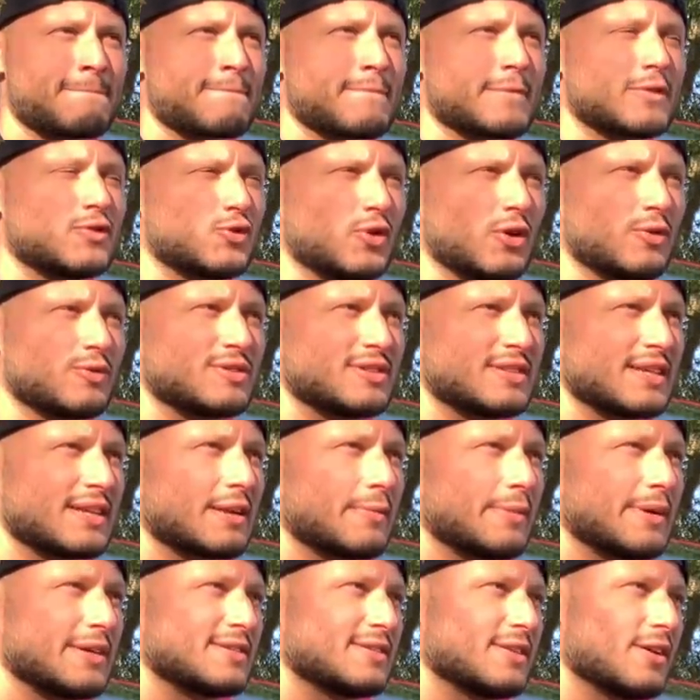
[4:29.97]
So I was thinking
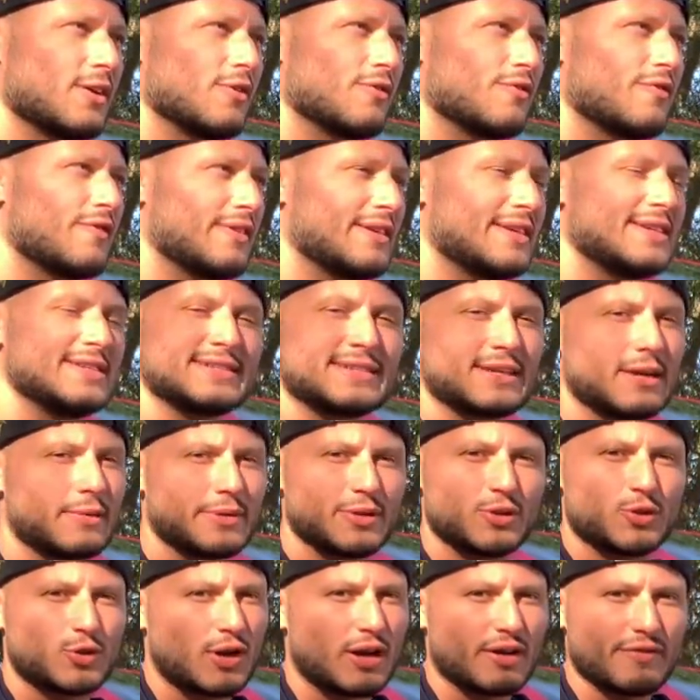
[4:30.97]
to myself, he's going to be
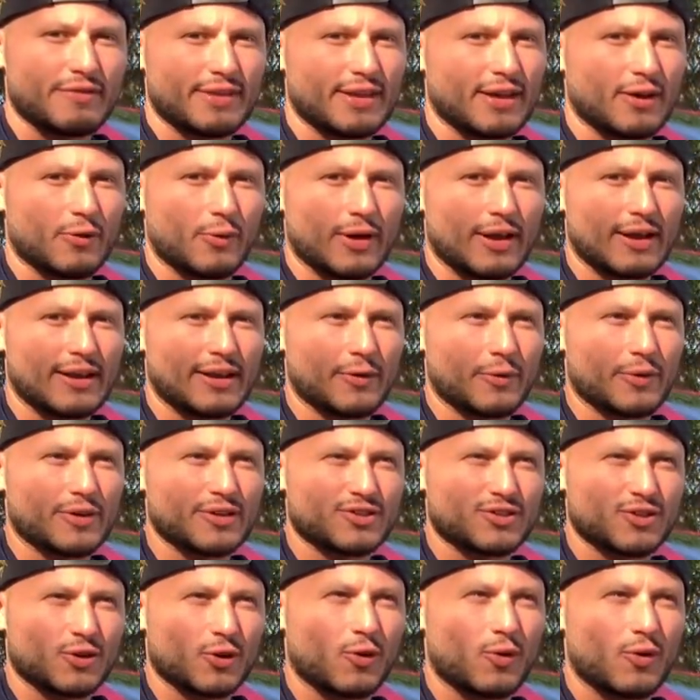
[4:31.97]
driving that way anyway,
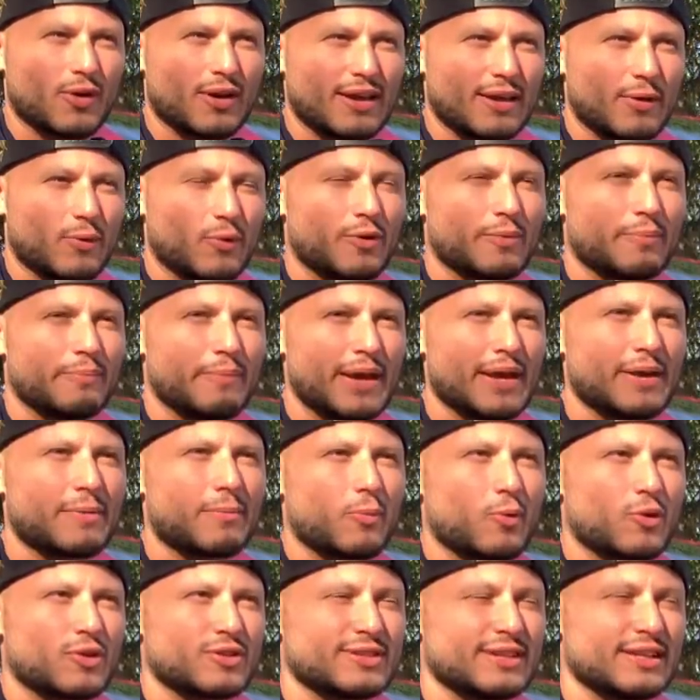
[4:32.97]
so it would make
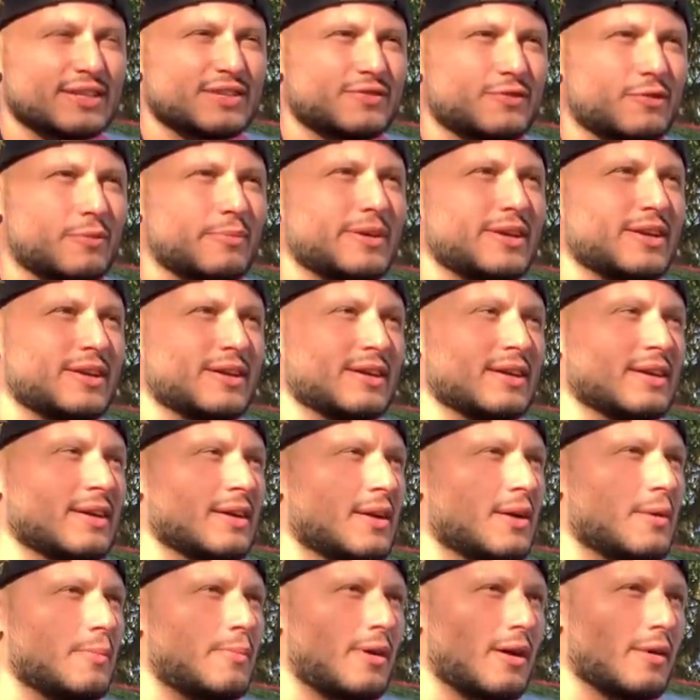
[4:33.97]
more sense for me to
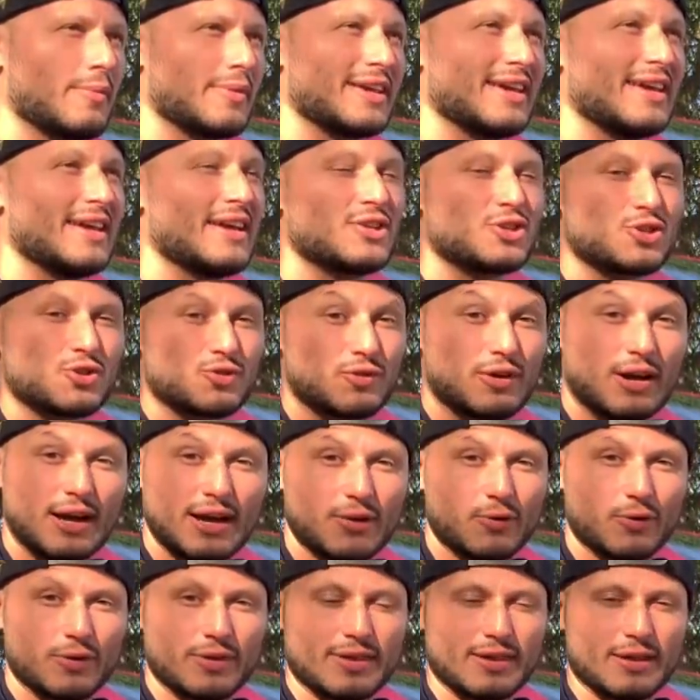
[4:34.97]
probably hitch a ride
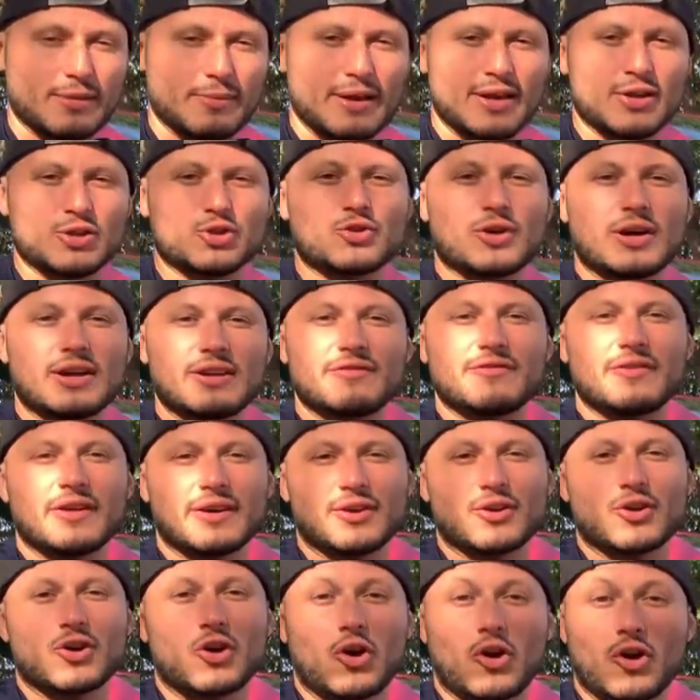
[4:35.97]
with him and try to find
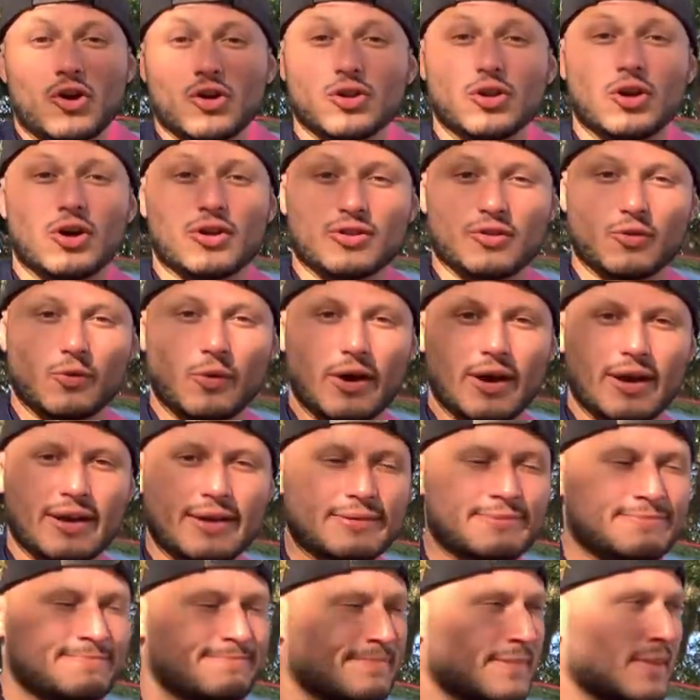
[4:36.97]
a car along the way.
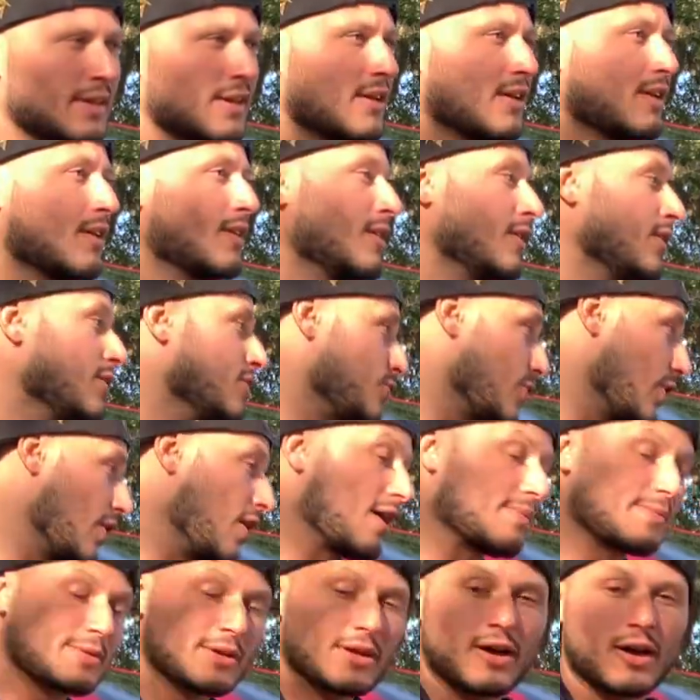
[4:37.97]
So I
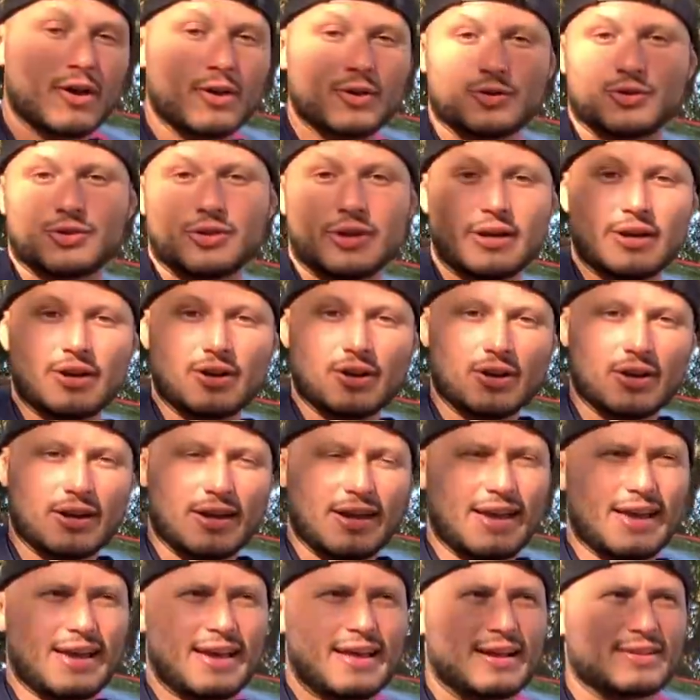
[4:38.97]
hopped on Auto Trader
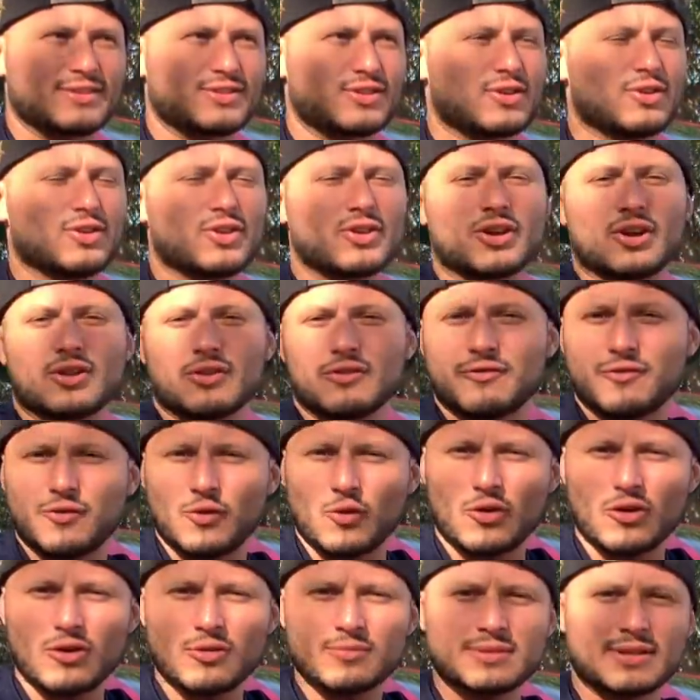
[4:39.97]
and I started looking on the
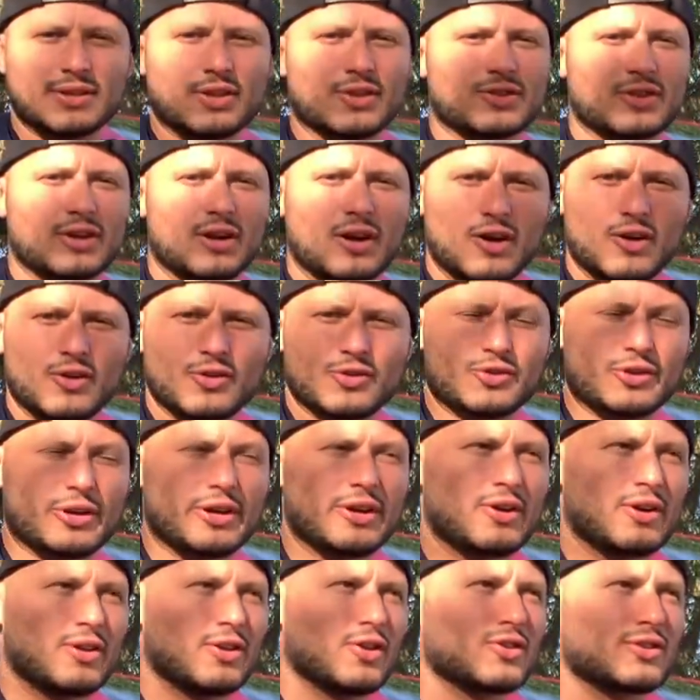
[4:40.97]
forums. I looked on Auto
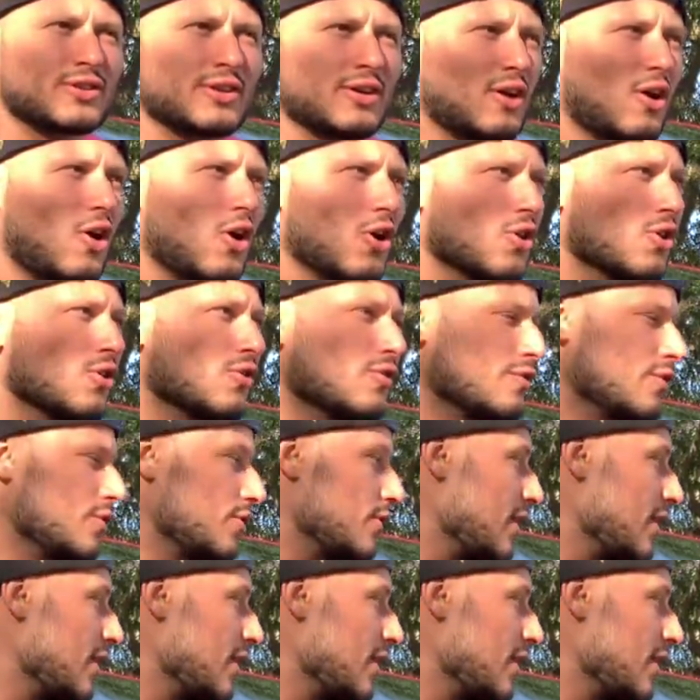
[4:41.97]
Trader, I looked all over.